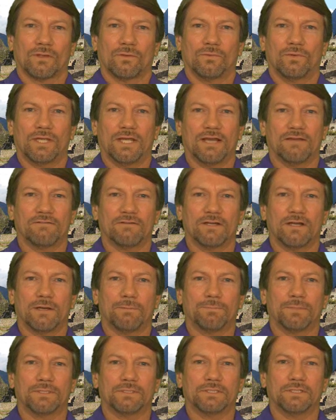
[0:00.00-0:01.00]
We have an
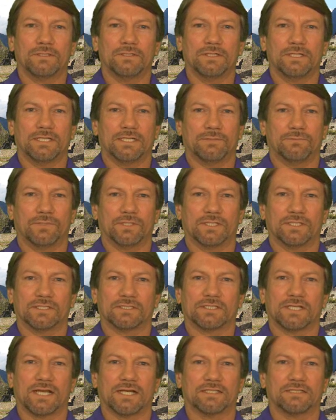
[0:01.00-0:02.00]
opportunity with
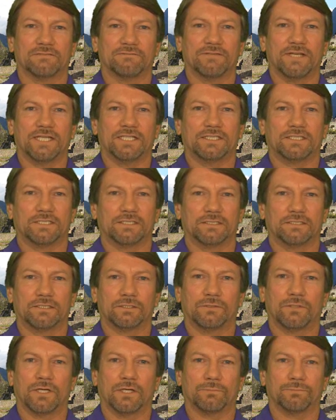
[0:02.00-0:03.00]
this activation
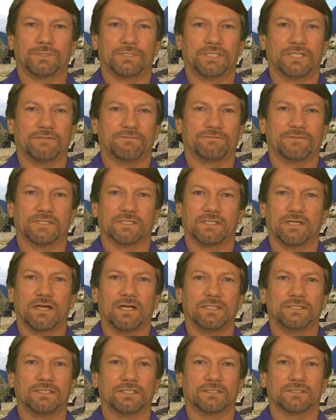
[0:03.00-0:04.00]
to help shift the
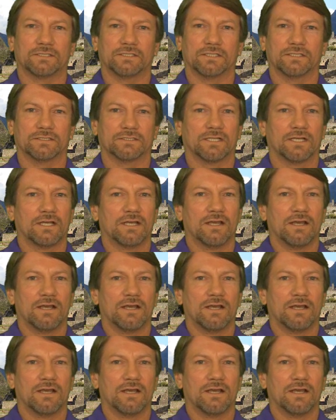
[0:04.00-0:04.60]
consciousness